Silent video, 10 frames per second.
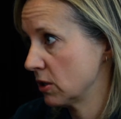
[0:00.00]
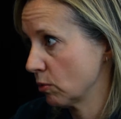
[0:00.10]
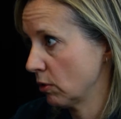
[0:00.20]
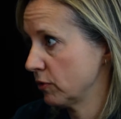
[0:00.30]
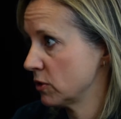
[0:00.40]
to
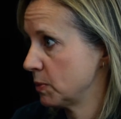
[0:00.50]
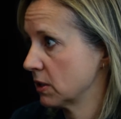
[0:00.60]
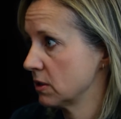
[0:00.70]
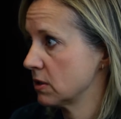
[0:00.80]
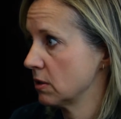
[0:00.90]
orphans,
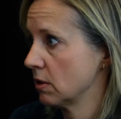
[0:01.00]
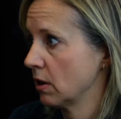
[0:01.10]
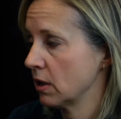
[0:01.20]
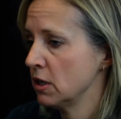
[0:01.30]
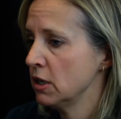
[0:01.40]
because there
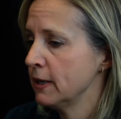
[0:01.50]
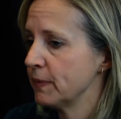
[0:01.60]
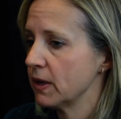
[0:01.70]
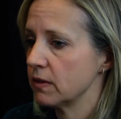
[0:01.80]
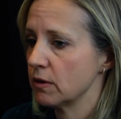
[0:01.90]
are
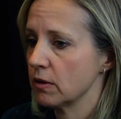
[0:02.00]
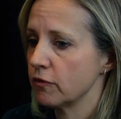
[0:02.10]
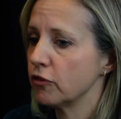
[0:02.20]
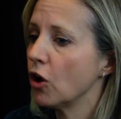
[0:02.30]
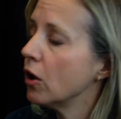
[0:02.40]

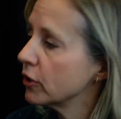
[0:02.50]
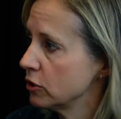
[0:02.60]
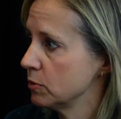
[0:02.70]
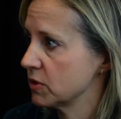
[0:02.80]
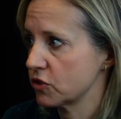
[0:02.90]

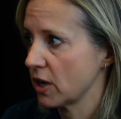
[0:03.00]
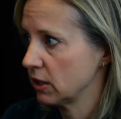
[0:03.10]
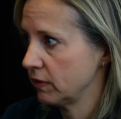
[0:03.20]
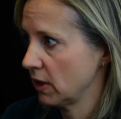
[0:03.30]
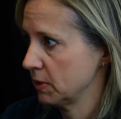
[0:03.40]
volumes of child
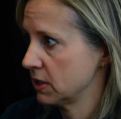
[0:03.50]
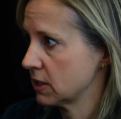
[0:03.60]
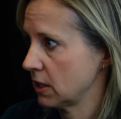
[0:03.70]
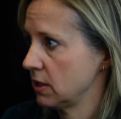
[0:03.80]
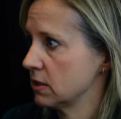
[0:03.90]
development
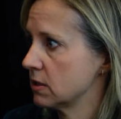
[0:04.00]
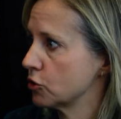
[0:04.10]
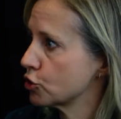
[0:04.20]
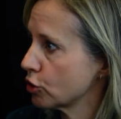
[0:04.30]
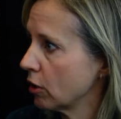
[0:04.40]
studies that
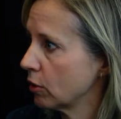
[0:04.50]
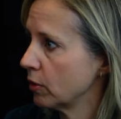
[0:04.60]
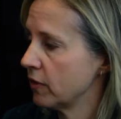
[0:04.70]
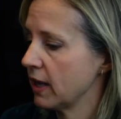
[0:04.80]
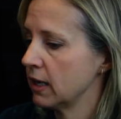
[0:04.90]
show
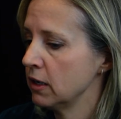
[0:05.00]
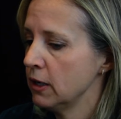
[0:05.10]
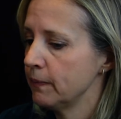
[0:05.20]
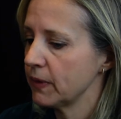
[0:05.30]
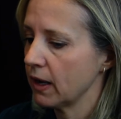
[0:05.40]
that
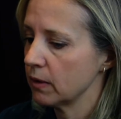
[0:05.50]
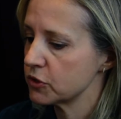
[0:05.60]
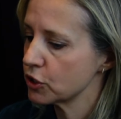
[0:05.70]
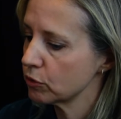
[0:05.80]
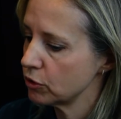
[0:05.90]

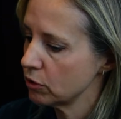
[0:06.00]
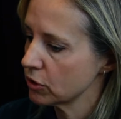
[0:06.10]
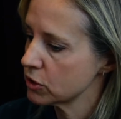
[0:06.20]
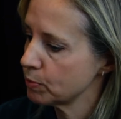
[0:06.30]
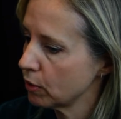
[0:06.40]
children who are
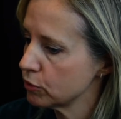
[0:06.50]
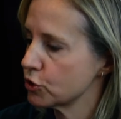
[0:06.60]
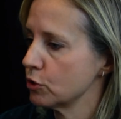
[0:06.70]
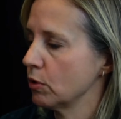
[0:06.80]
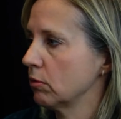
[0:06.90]
exposed
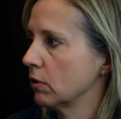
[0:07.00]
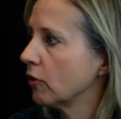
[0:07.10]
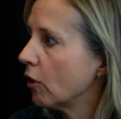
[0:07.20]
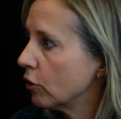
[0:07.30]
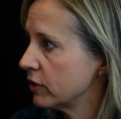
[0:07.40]
to a
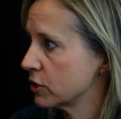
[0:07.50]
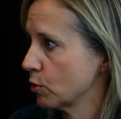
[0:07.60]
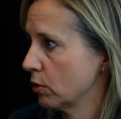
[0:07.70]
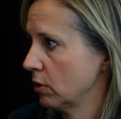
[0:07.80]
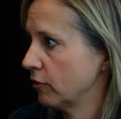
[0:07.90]
revolving
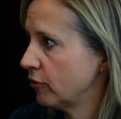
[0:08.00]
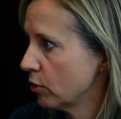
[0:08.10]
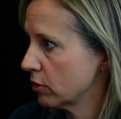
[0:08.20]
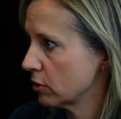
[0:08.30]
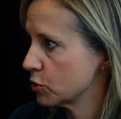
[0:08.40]
door of
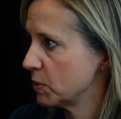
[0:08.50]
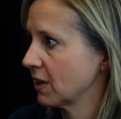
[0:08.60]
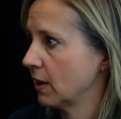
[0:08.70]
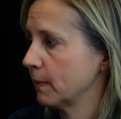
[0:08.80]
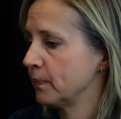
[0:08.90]
foreigners
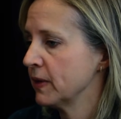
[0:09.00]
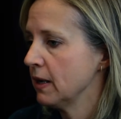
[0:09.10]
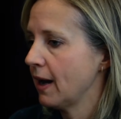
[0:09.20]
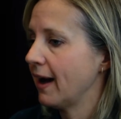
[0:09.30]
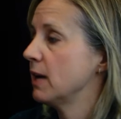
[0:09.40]
become
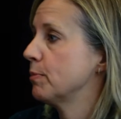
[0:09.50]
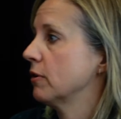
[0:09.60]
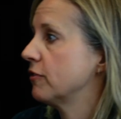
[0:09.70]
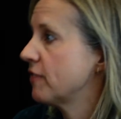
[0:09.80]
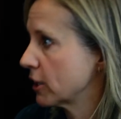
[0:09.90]
hyper
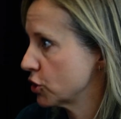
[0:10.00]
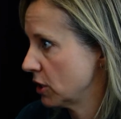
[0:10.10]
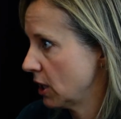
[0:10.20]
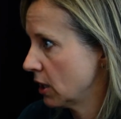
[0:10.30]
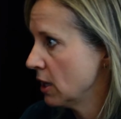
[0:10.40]
affectionate,